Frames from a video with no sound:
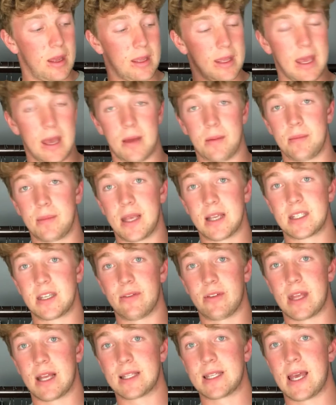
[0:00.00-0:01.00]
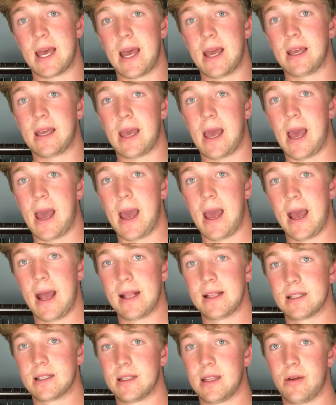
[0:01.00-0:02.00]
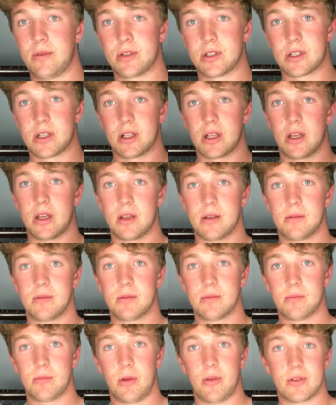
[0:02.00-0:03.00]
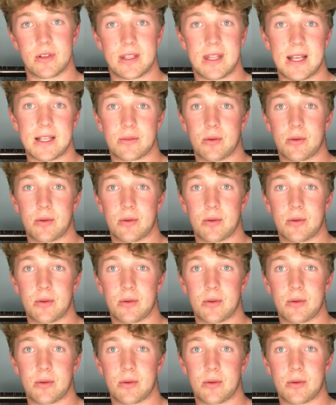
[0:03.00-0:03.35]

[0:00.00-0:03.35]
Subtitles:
yeah, that's it for that tag, and now we're just gonna move on to the next